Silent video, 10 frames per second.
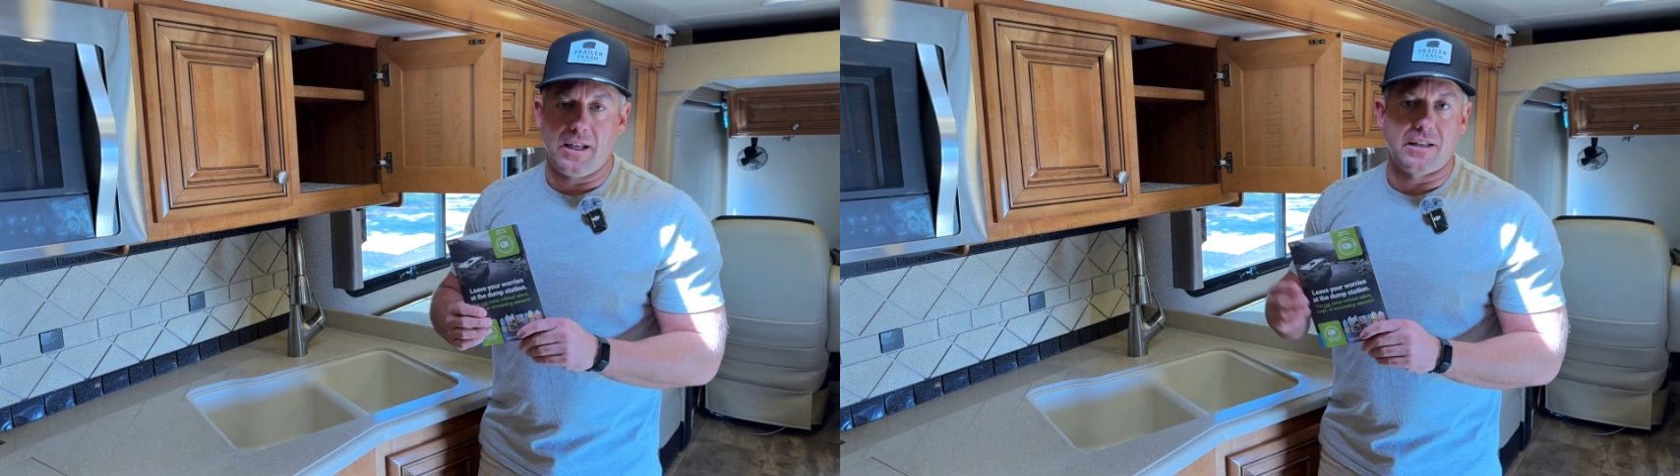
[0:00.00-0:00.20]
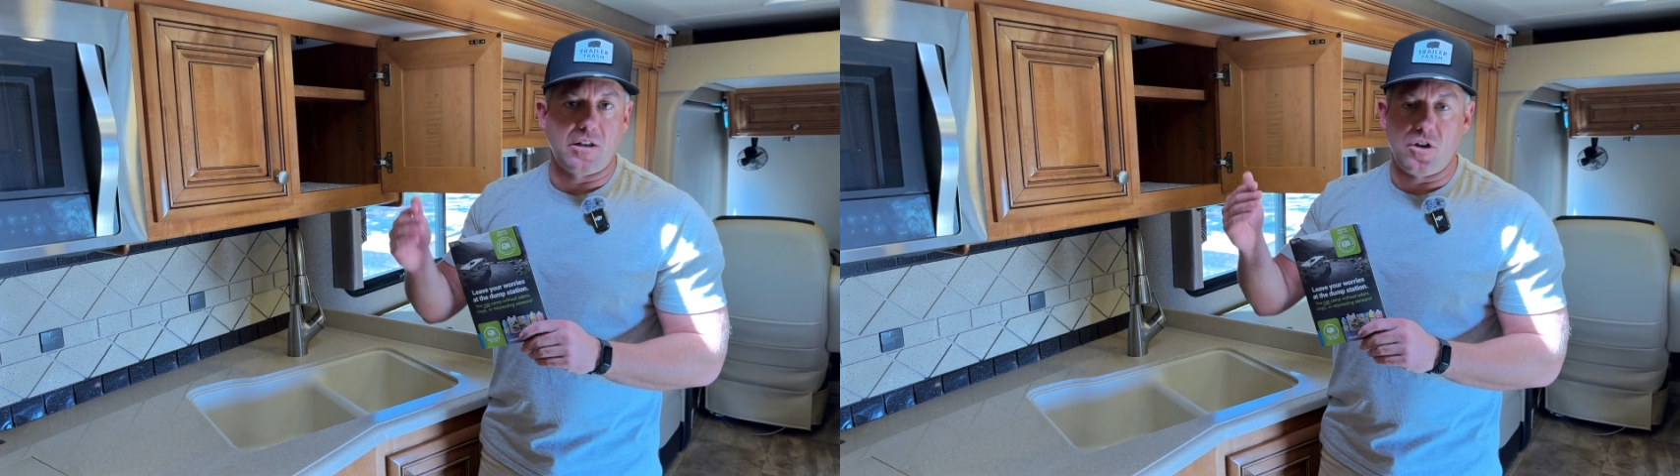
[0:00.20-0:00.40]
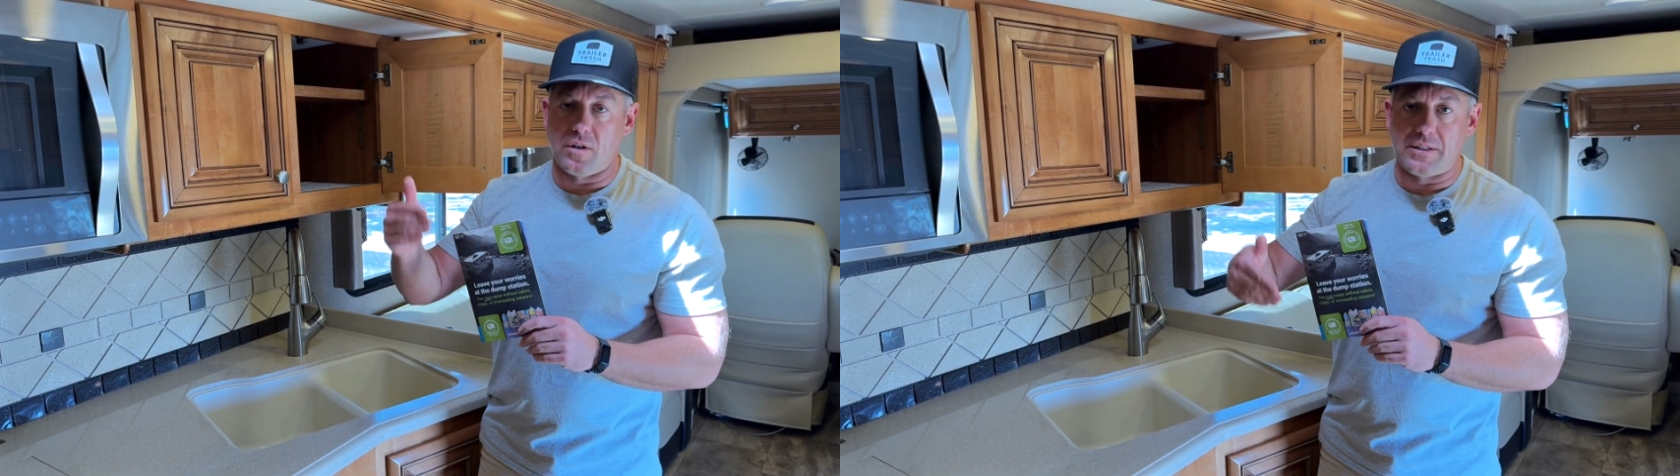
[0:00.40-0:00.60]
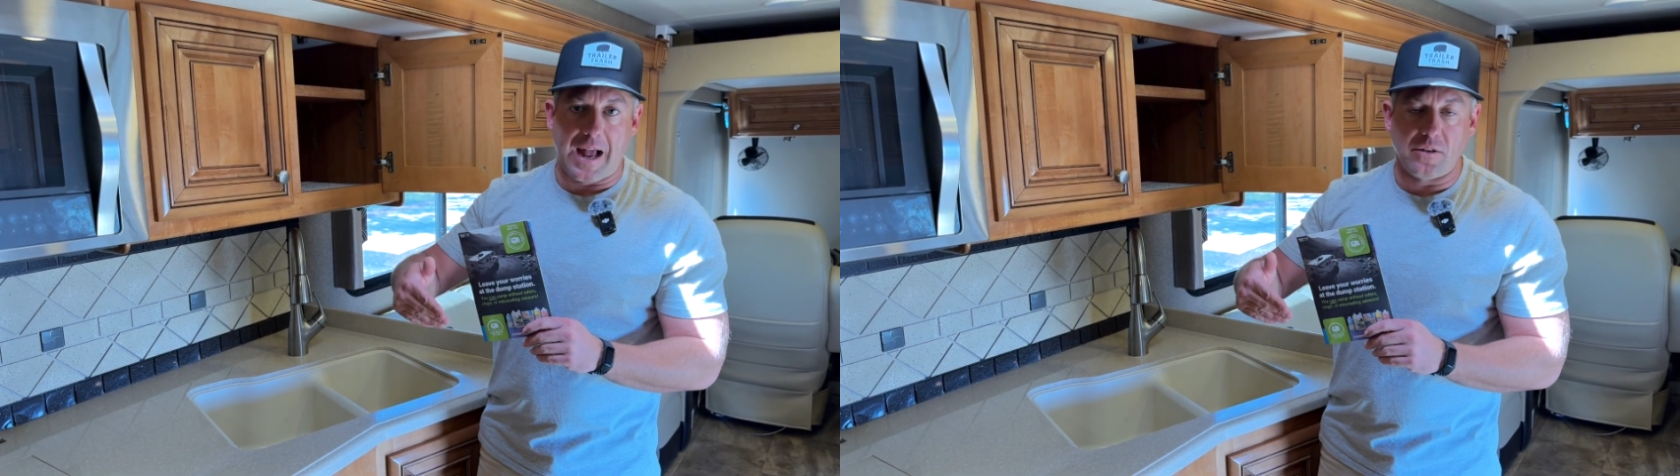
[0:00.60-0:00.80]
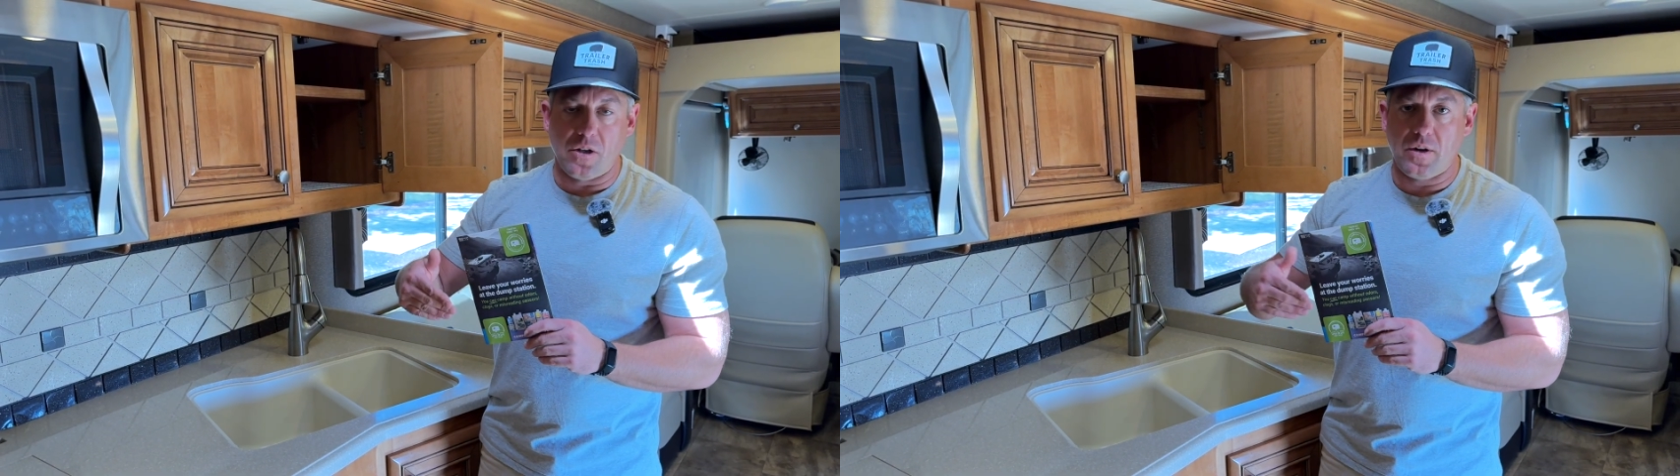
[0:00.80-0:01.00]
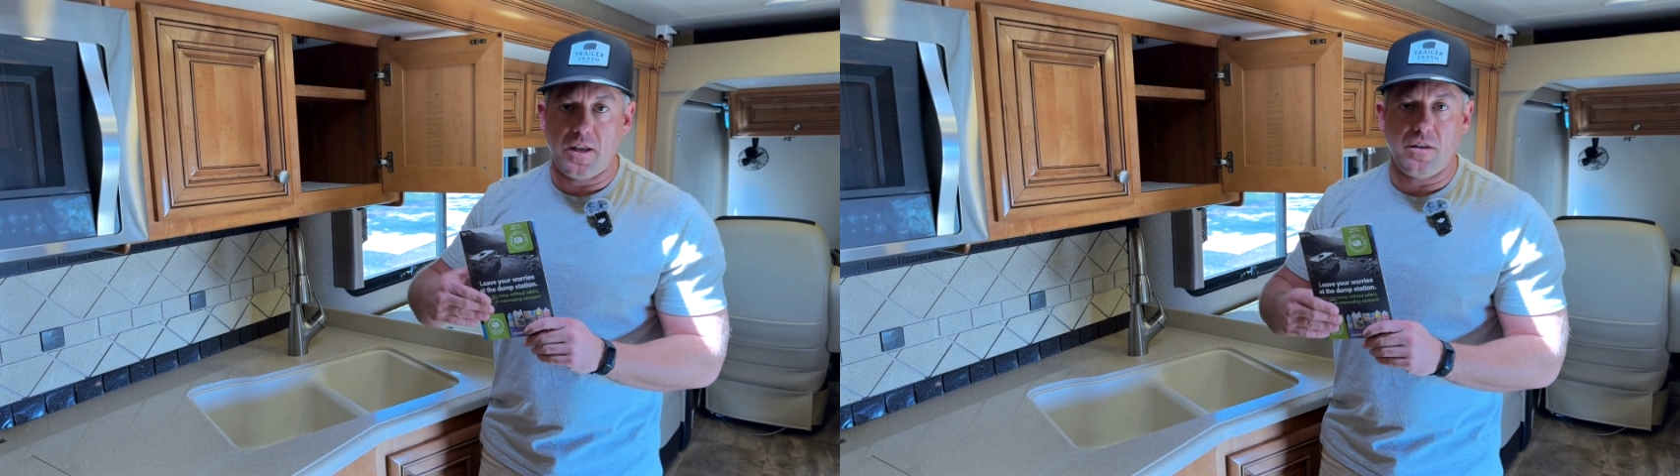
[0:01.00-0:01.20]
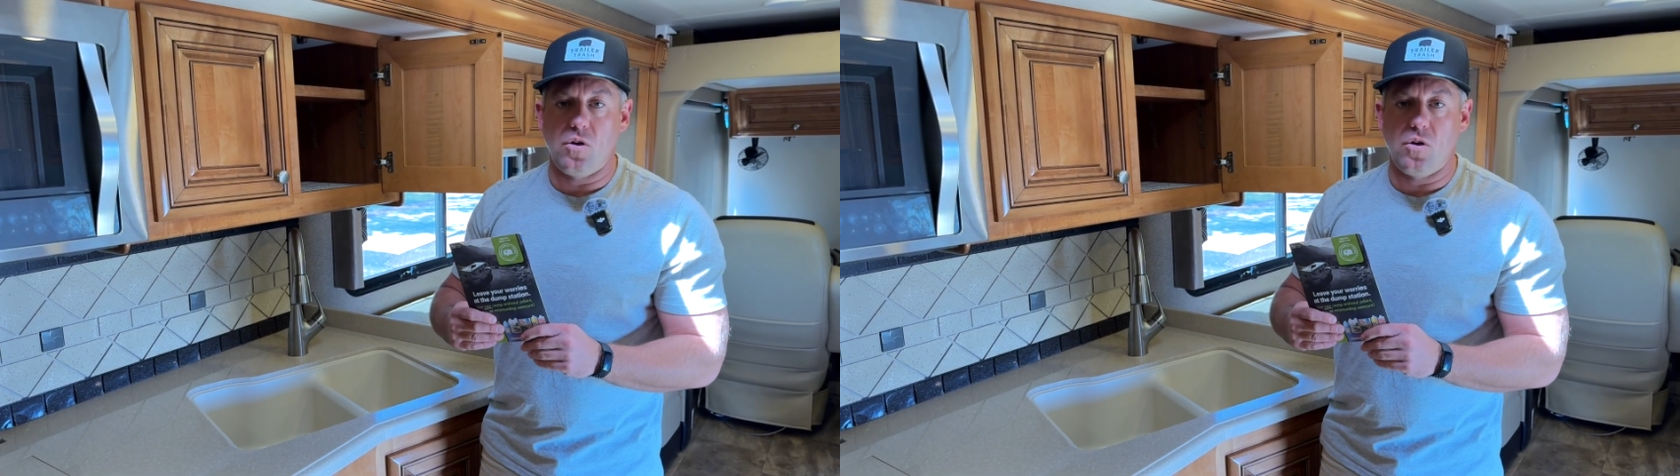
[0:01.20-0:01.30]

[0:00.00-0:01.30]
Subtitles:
Like I said, you can download it.